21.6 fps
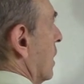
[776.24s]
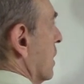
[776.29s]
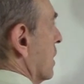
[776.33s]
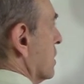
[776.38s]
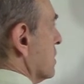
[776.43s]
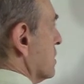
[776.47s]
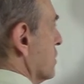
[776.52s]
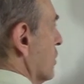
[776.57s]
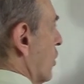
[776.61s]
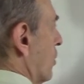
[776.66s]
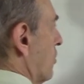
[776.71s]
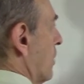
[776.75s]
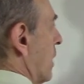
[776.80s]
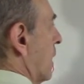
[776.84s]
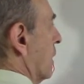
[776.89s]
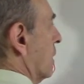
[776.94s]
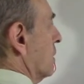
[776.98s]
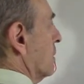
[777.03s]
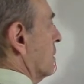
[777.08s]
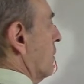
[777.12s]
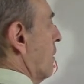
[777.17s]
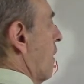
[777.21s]
So my
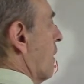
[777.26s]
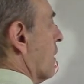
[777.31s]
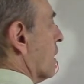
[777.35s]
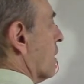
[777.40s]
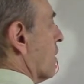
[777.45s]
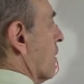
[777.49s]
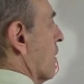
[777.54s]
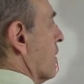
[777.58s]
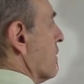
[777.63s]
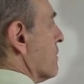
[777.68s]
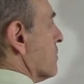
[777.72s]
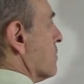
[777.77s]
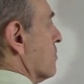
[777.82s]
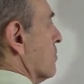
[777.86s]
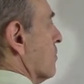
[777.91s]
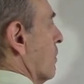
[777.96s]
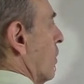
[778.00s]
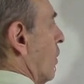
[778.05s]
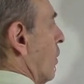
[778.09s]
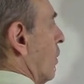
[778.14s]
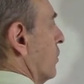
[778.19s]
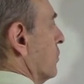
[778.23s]
logarithm
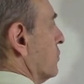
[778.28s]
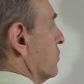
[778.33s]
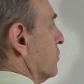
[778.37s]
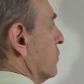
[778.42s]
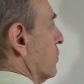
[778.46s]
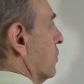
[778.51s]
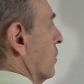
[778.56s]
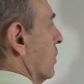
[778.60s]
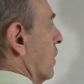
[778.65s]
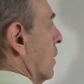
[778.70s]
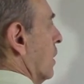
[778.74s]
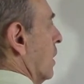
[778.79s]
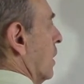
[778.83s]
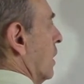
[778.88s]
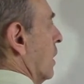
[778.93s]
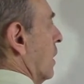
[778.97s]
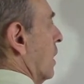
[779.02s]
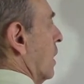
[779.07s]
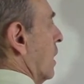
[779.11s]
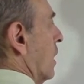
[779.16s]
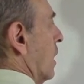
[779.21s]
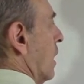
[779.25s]
of
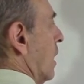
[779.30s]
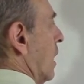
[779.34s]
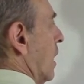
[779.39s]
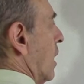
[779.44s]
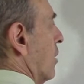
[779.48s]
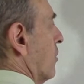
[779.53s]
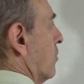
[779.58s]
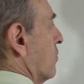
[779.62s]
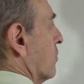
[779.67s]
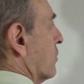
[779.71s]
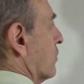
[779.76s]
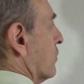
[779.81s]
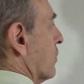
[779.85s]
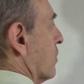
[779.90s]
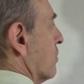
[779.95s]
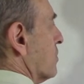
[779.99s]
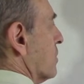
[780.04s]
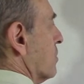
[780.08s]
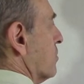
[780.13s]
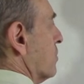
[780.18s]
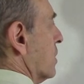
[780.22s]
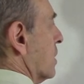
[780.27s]
m
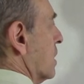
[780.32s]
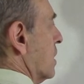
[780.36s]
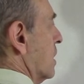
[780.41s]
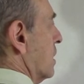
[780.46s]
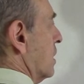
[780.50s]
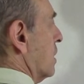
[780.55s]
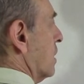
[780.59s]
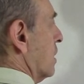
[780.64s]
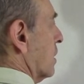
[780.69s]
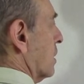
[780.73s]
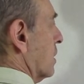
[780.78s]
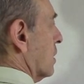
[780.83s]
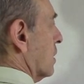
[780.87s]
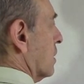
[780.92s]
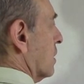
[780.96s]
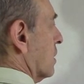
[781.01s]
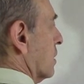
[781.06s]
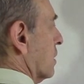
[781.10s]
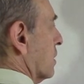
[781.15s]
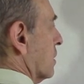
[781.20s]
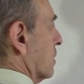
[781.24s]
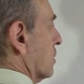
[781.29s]
from the beginning
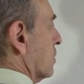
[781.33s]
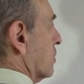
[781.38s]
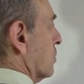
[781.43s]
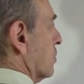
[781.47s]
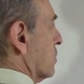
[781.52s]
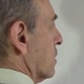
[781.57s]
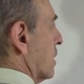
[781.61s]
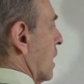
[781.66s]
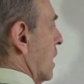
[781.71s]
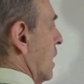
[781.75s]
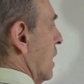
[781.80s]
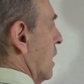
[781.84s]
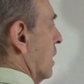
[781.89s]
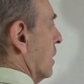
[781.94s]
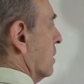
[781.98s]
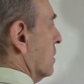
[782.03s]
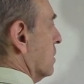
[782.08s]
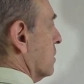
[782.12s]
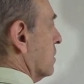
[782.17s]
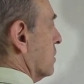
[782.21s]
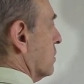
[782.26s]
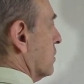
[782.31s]
to the
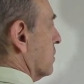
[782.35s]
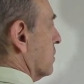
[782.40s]
end